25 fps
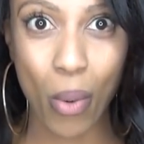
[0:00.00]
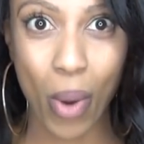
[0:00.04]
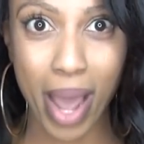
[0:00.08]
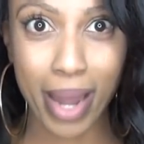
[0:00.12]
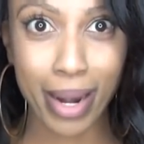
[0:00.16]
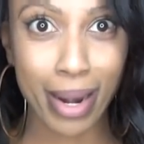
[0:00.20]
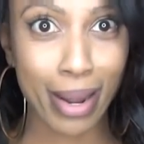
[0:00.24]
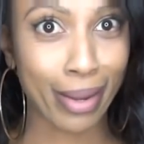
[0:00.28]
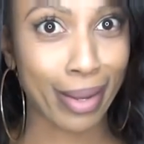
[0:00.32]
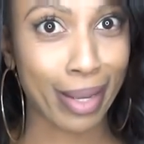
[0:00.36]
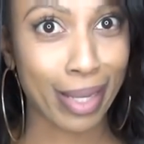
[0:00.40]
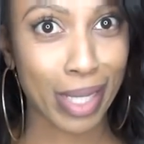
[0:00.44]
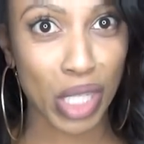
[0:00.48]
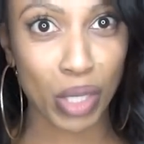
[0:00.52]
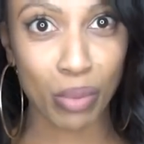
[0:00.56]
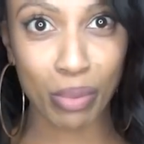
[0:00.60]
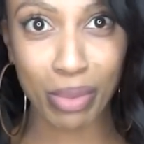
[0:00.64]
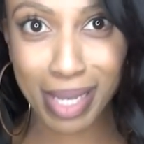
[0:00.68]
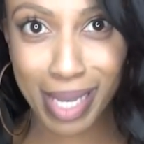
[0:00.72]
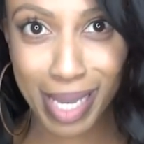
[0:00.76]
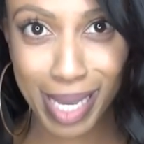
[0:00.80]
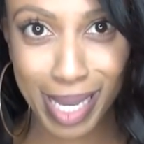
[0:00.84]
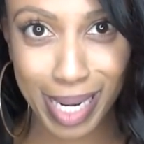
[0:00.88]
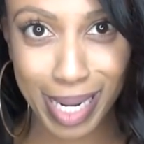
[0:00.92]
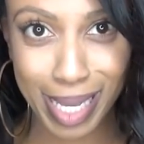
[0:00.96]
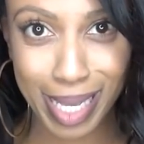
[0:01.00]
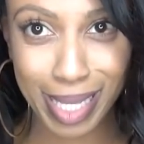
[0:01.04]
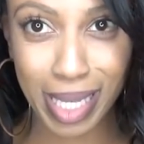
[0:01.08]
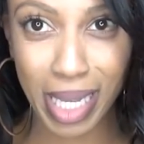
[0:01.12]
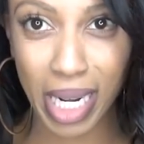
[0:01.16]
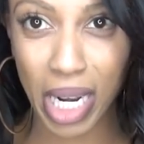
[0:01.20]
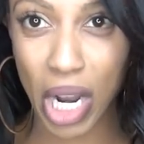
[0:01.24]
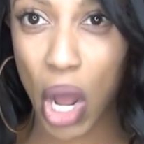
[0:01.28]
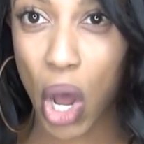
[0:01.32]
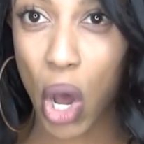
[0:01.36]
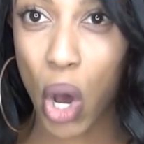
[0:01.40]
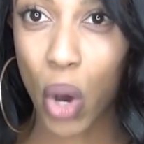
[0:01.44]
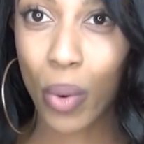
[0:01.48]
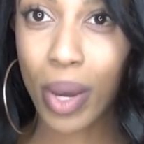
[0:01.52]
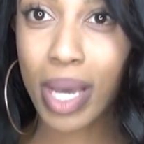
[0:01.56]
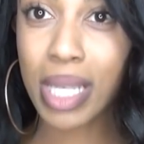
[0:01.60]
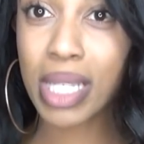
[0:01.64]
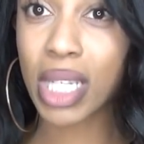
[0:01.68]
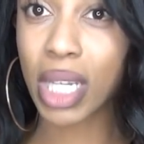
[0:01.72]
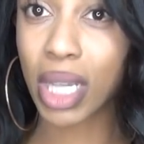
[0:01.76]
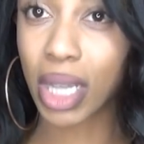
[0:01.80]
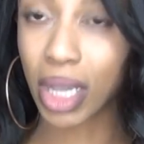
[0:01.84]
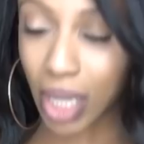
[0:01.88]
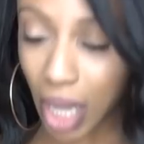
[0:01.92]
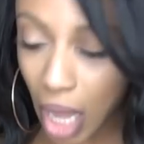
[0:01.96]
why not get some bikinis? And I
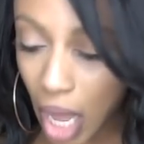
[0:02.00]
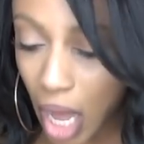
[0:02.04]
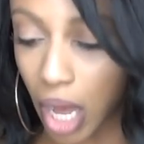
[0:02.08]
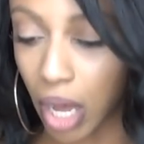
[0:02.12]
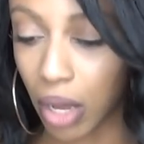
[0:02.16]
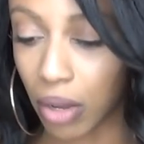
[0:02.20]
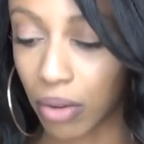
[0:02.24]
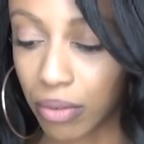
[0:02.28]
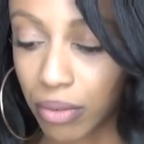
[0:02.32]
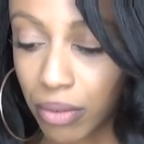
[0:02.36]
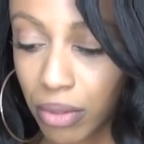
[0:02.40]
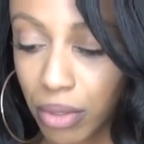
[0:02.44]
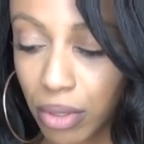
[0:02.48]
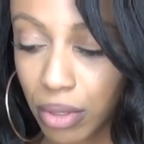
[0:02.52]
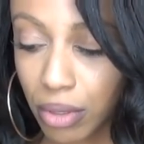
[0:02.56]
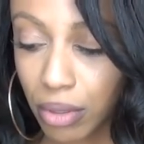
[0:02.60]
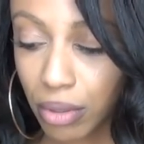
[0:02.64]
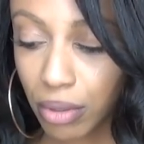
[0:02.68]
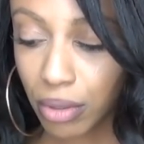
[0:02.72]
always loved,